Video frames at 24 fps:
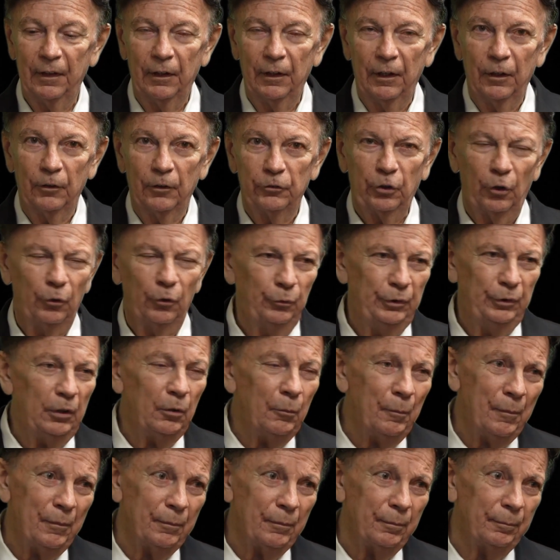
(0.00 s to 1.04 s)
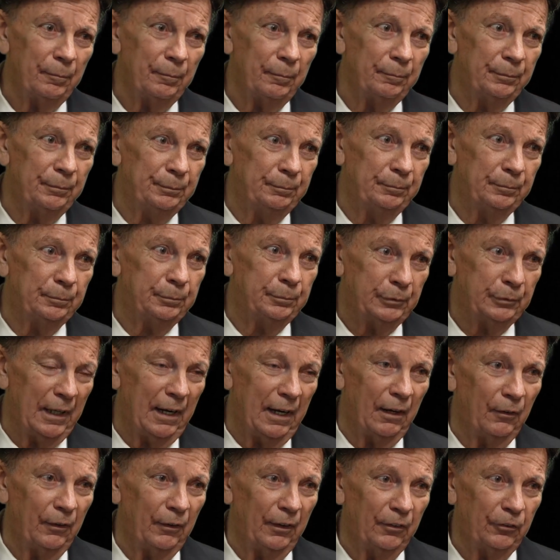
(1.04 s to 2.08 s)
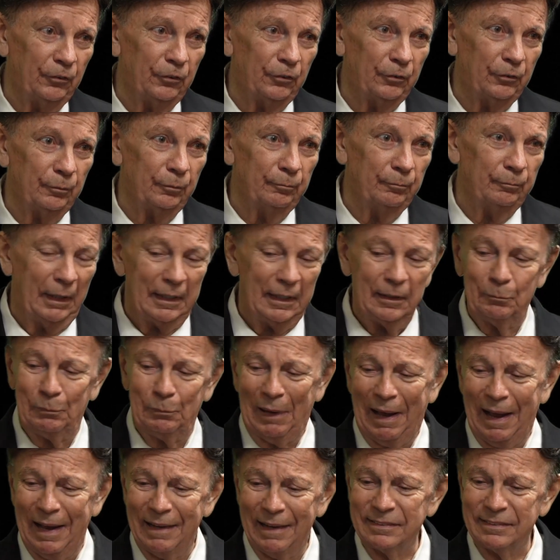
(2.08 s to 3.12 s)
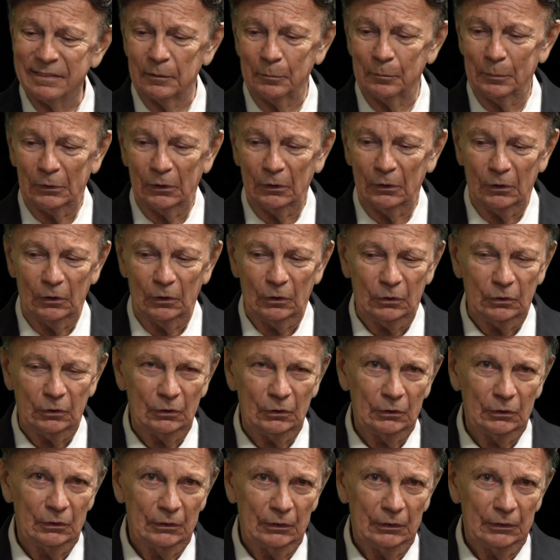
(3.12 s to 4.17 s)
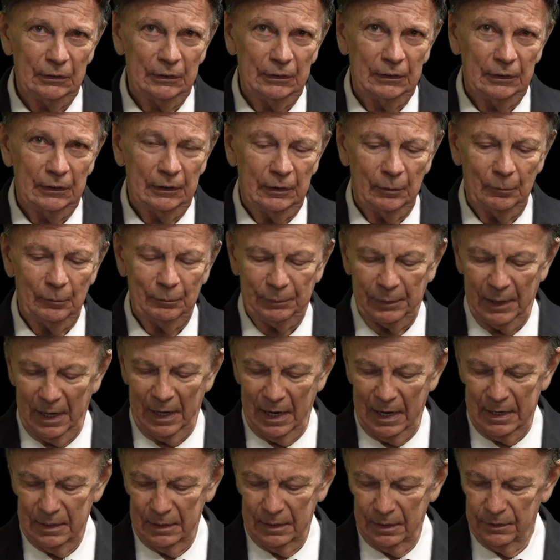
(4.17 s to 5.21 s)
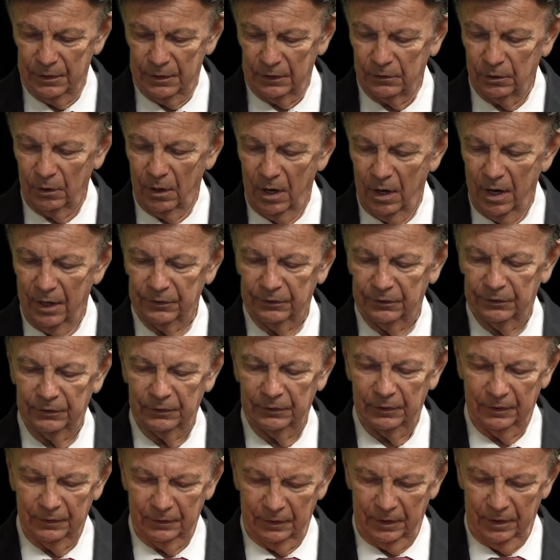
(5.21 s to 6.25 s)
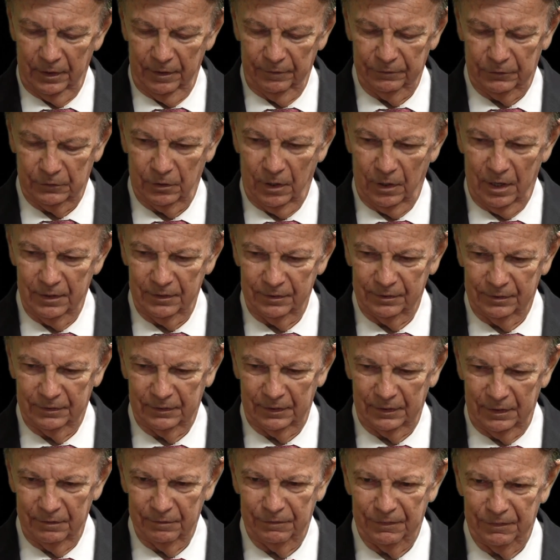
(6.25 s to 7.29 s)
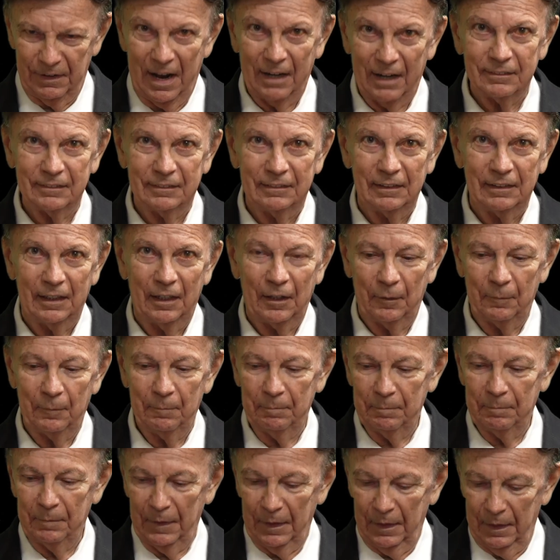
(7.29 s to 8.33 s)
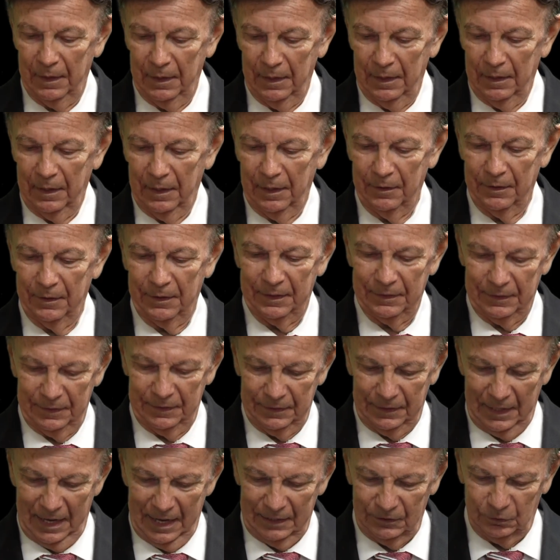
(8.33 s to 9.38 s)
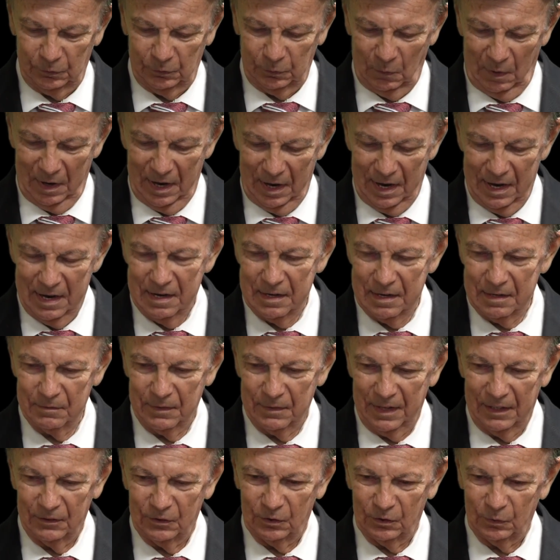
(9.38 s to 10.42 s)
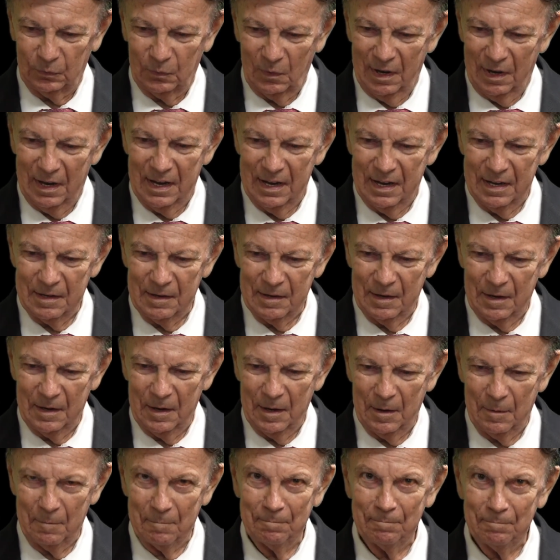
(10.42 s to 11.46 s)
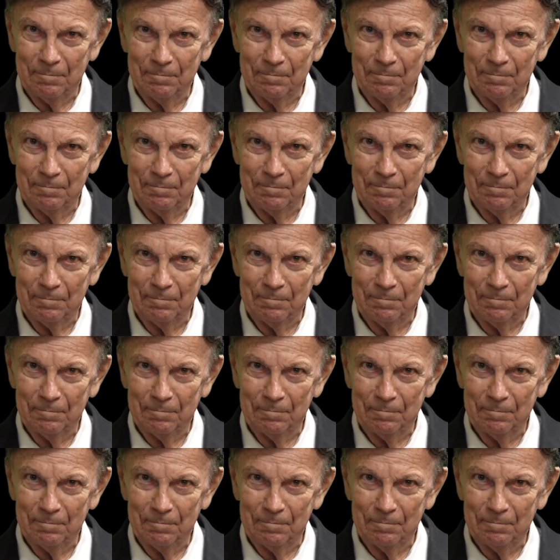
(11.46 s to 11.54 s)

So, real prayer is made possible by the cross of Christ. In fact, uh, that's why that's why um,